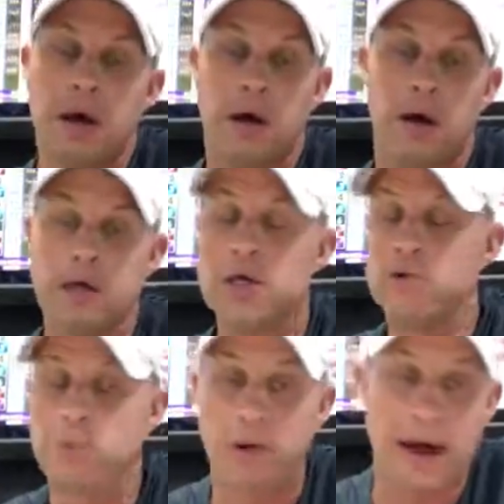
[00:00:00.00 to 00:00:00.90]
a
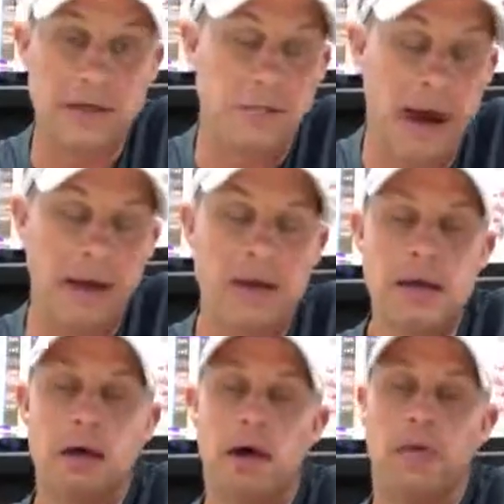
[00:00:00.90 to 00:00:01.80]
huge prize pack
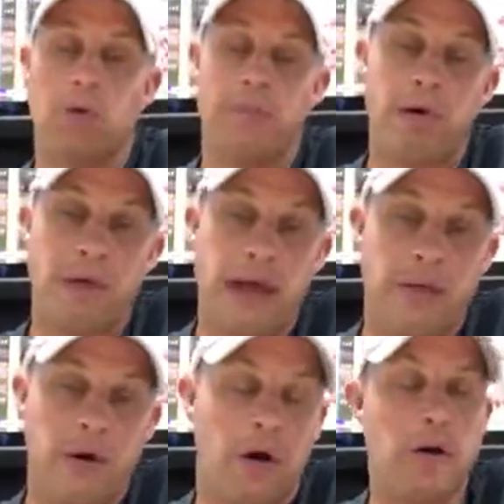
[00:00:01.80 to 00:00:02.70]
that we're putting
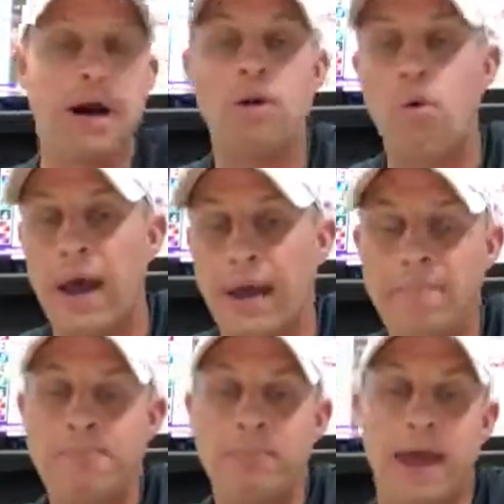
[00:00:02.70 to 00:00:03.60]
together, a night
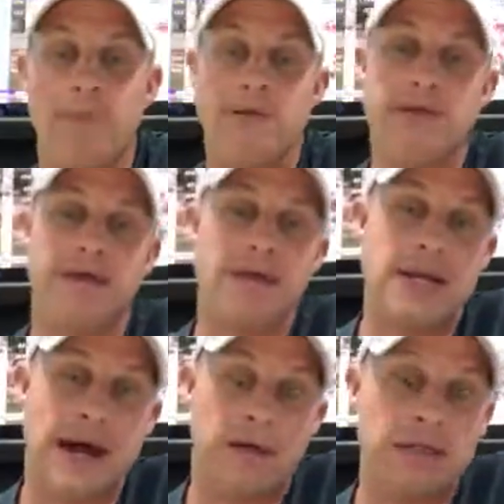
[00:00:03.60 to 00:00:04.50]
away at Batavia
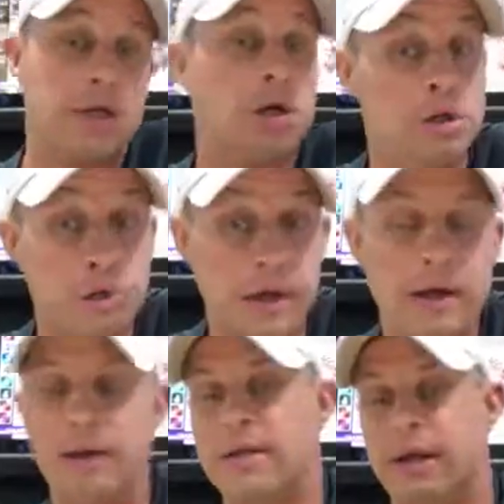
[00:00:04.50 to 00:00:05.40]
Downs,
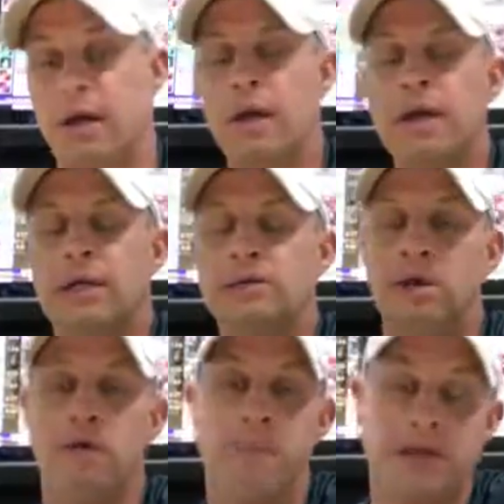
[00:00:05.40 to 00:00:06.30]
including a dinner.
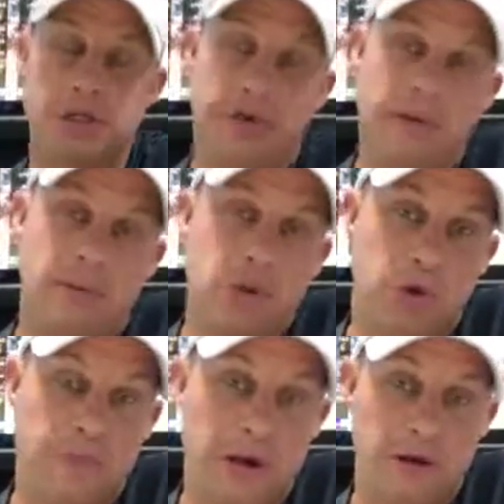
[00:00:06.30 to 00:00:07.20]
So make sure you come
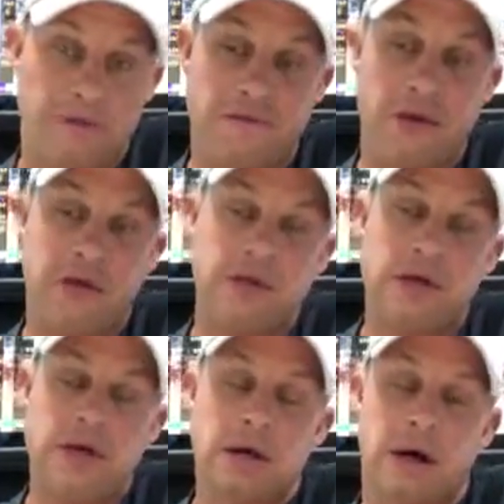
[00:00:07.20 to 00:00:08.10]
join me here at the Phoenix
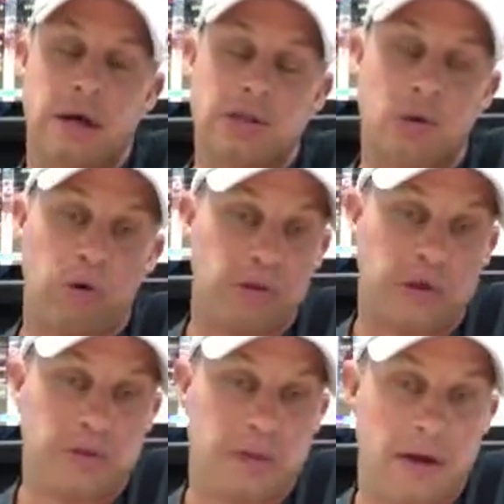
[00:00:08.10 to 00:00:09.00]
Sports
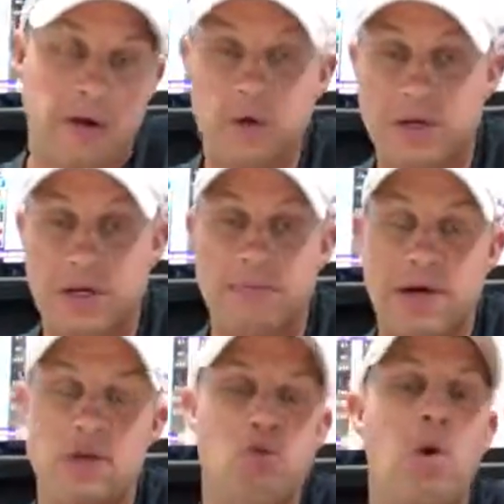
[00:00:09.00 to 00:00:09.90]
Restaurant, the
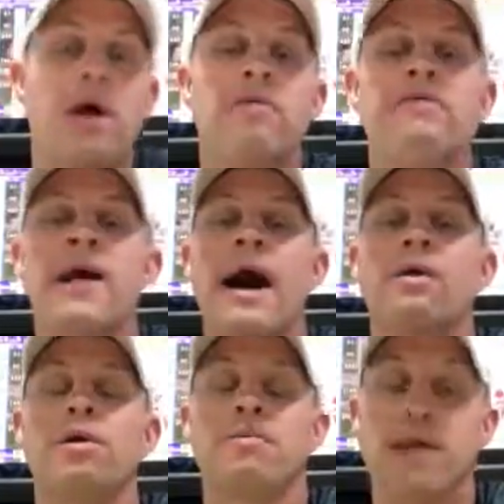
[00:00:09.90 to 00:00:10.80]
OTB.
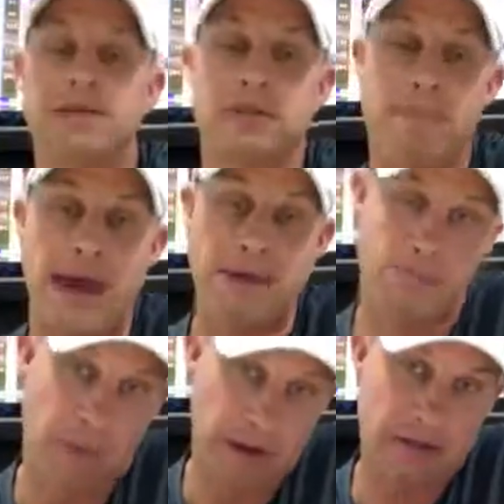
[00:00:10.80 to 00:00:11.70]
$12 mix and
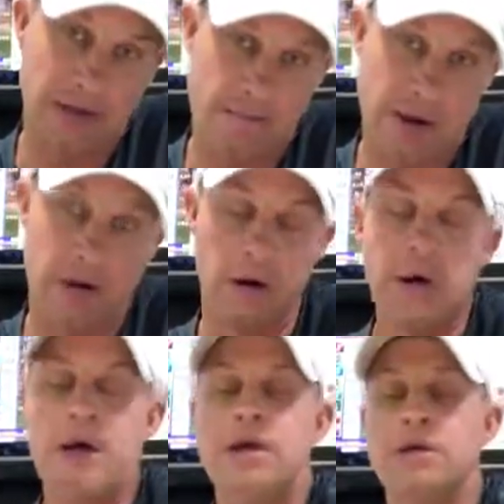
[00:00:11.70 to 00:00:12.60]
match buckets of beer
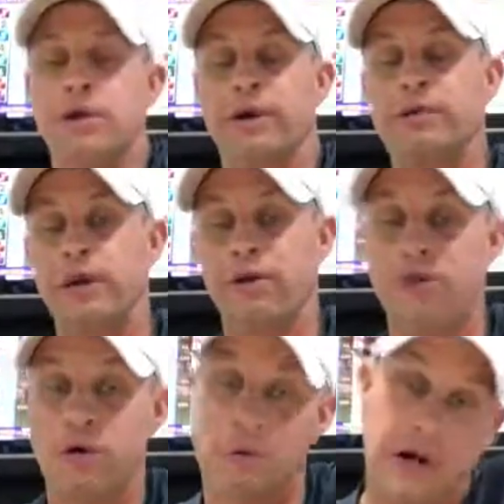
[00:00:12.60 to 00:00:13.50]
during
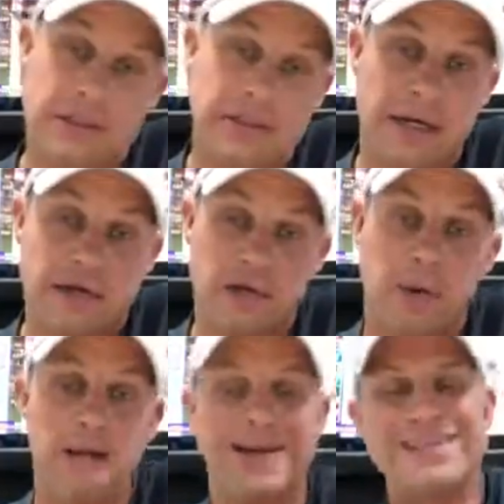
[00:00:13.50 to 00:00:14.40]
Saratoga race days as
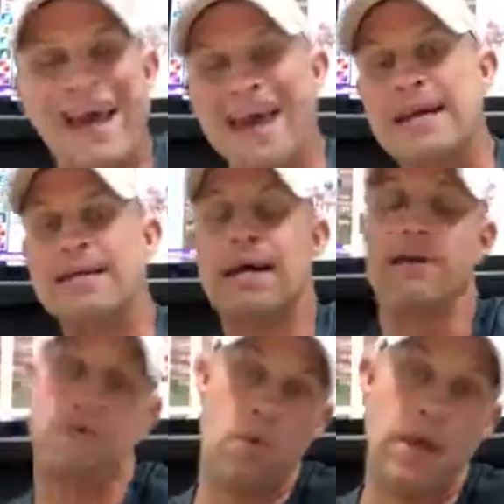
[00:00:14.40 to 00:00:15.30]
well. That's any day of the